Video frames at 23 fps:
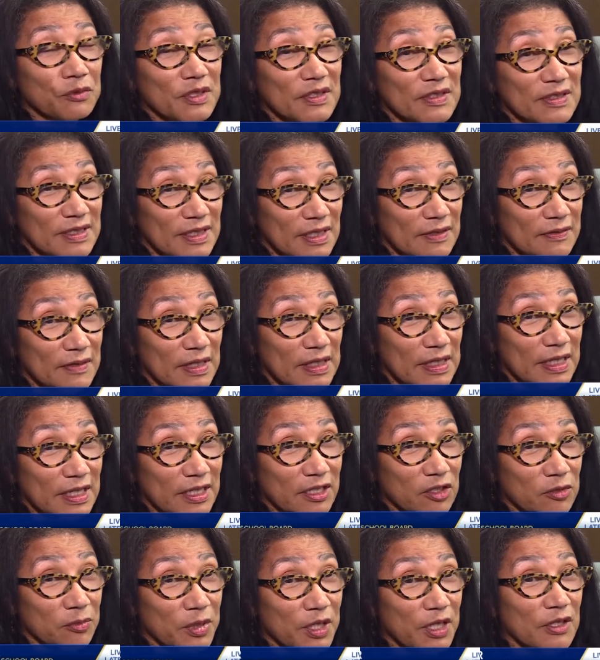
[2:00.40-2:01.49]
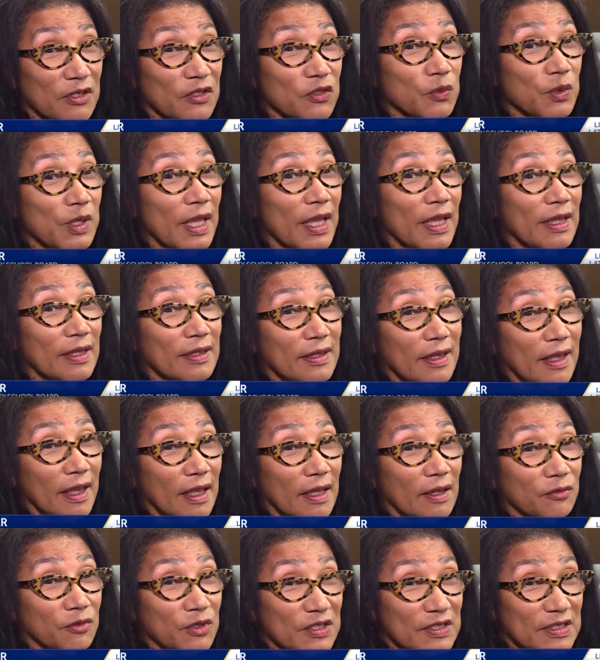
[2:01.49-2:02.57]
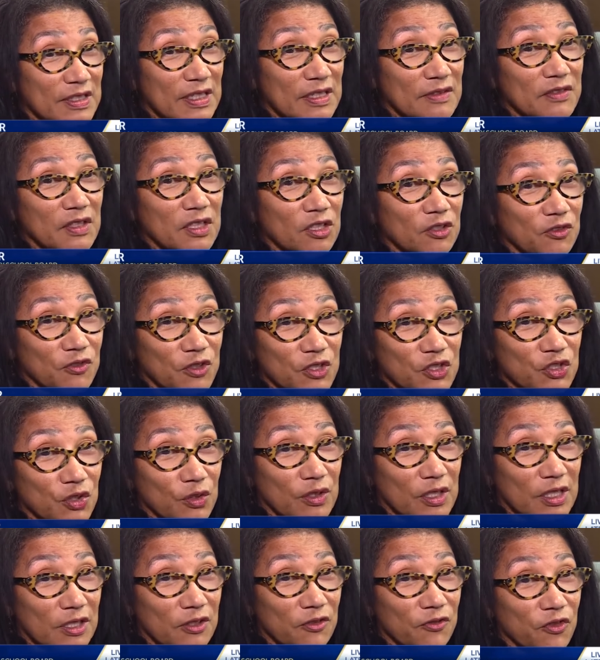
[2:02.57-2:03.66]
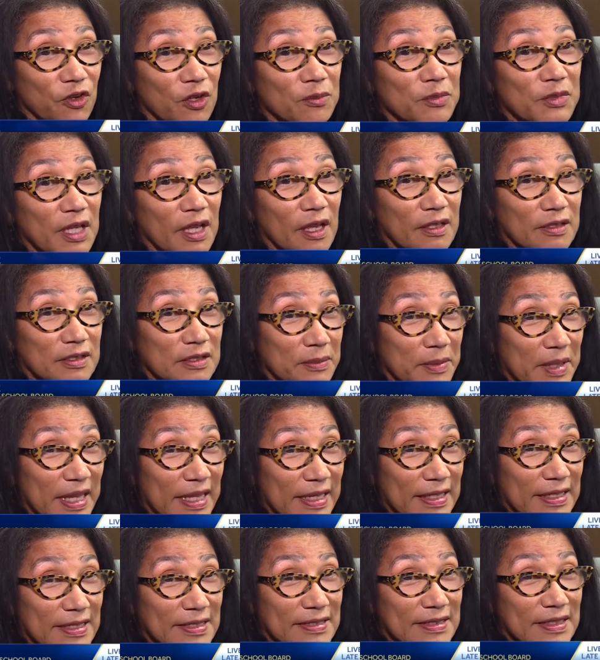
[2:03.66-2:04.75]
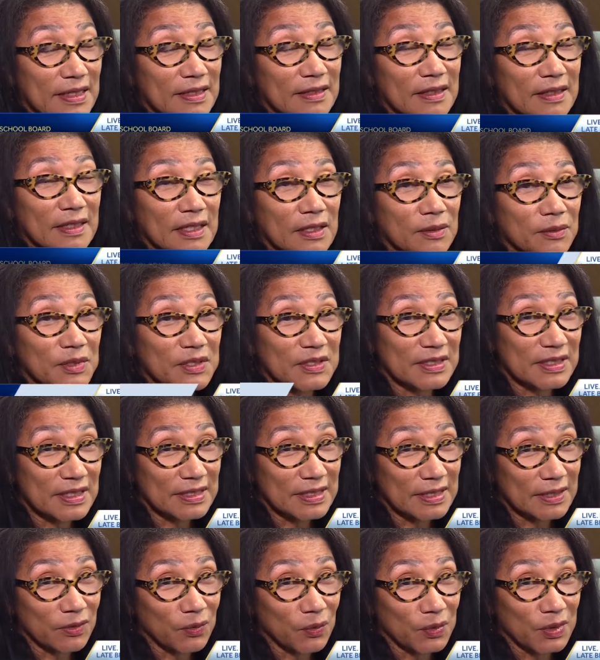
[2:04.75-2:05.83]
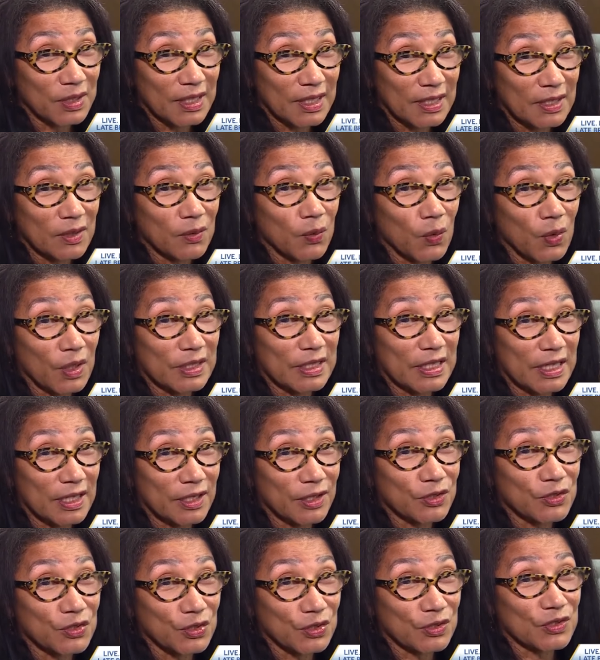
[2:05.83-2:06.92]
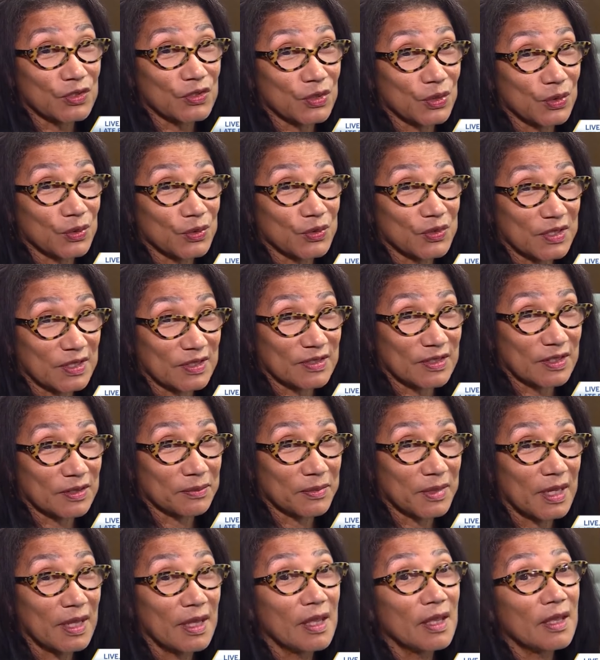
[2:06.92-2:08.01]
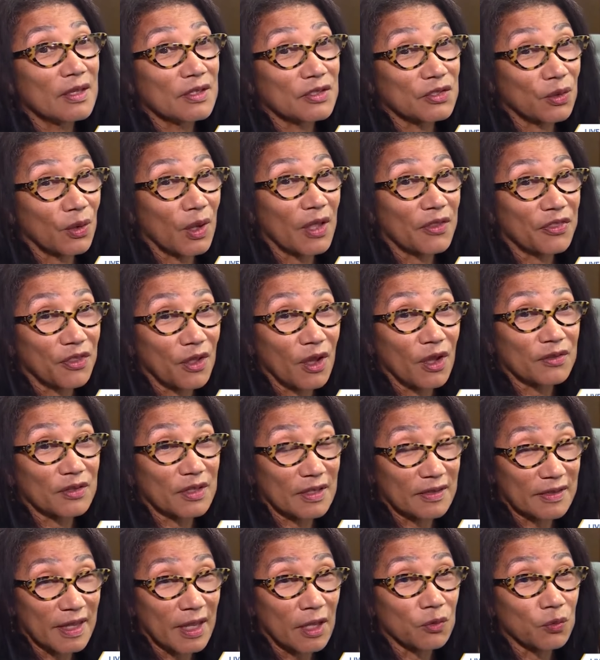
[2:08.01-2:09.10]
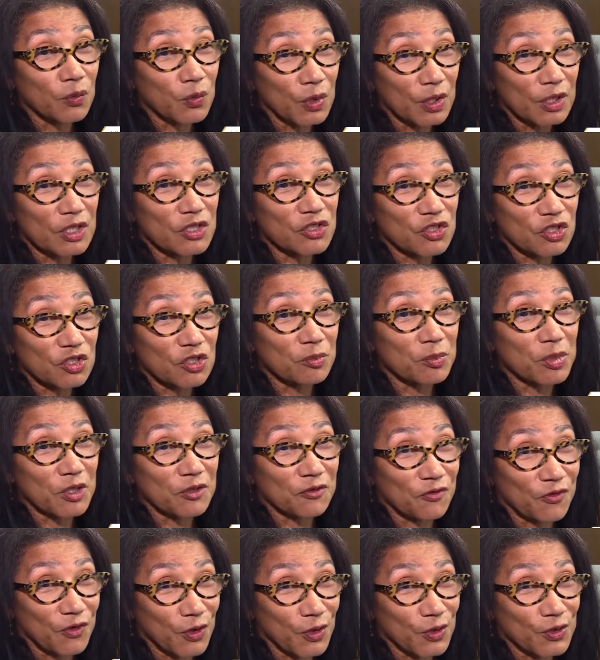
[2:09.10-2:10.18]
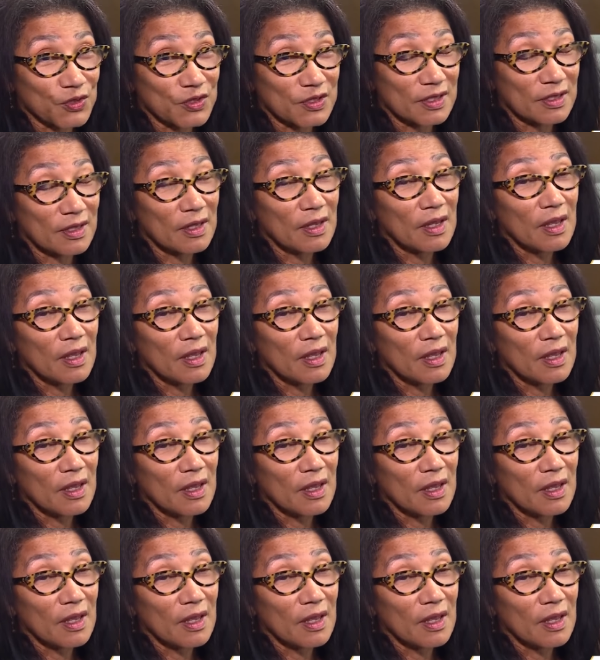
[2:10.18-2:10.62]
received the letter because we had not received an official letter from Dr. Mackey saying that he was sending anyone here to the school system. So I thought that that really should have been first.